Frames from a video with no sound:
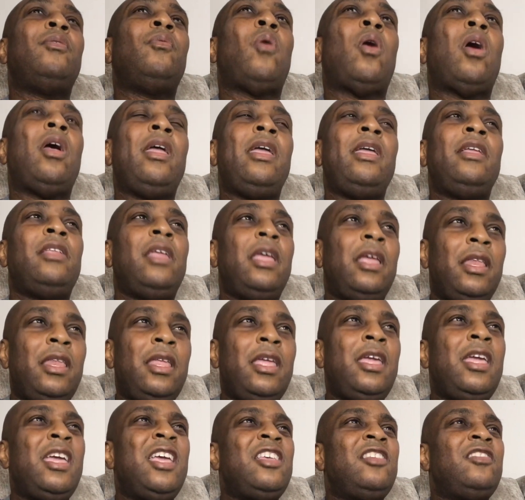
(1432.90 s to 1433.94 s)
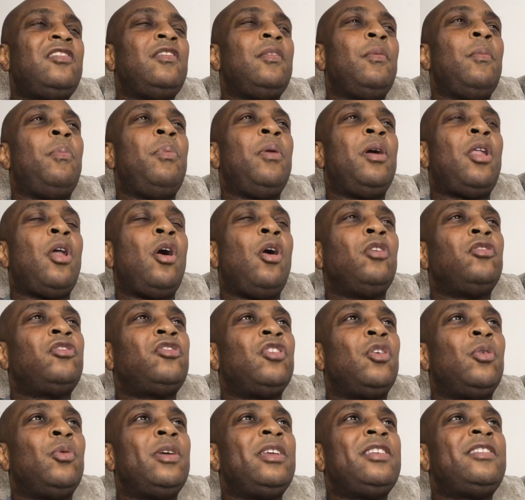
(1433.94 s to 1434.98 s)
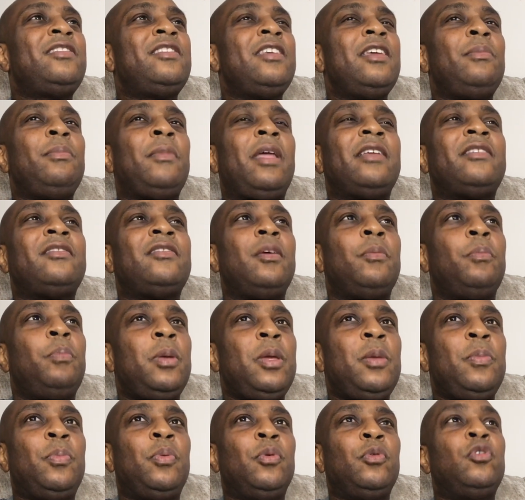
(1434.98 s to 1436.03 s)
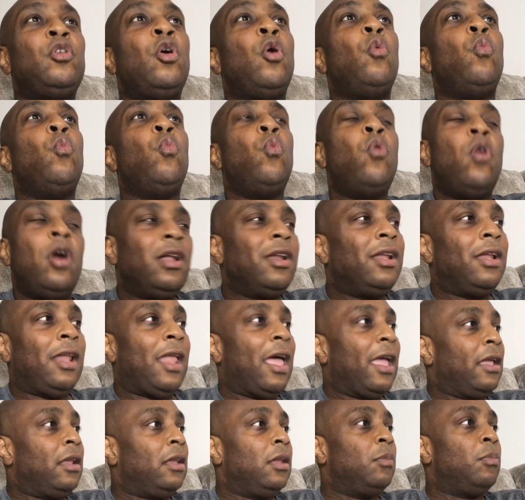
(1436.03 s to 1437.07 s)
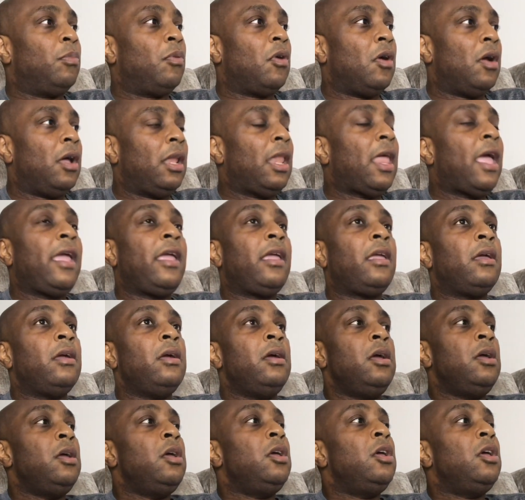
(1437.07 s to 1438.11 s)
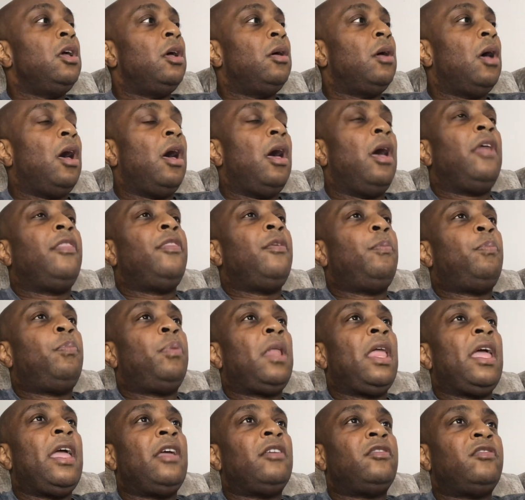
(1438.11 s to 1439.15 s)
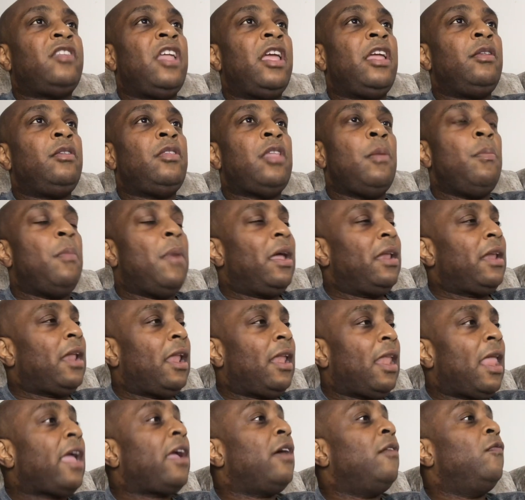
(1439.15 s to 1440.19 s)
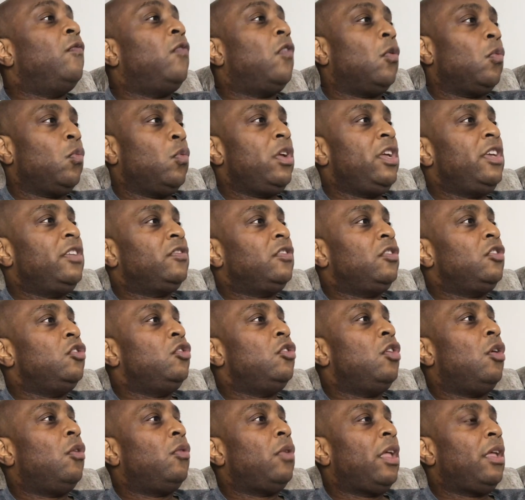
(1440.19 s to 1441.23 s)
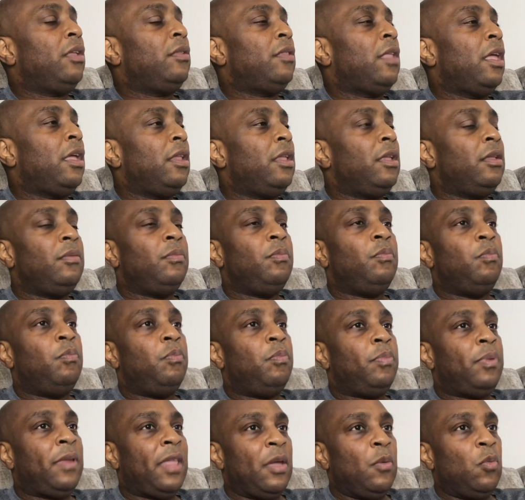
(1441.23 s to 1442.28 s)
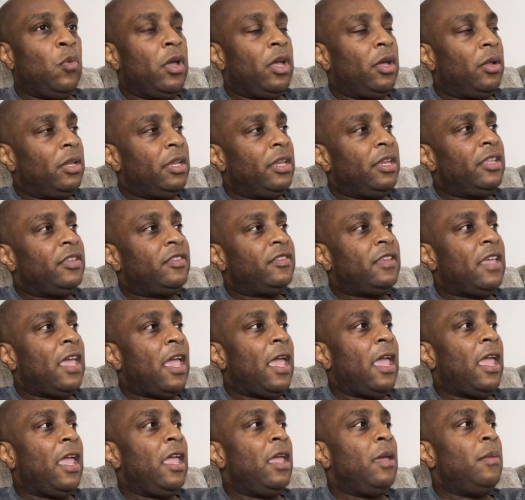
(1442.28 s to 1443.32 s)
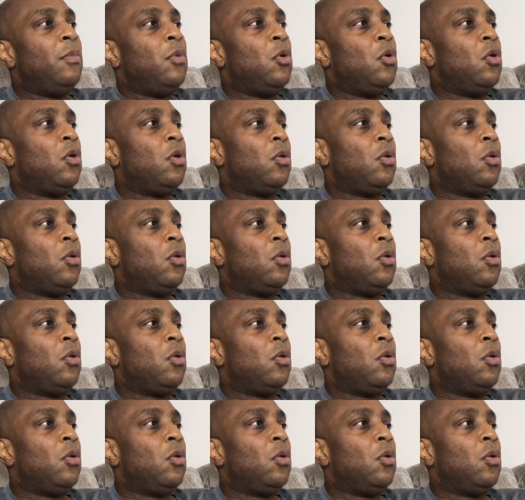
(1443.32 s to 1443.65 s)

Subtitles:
it is. But also, it seemed like some people don't want to like LeBron. Like, other players, they might not like him for a reason. They didn't play well in this game or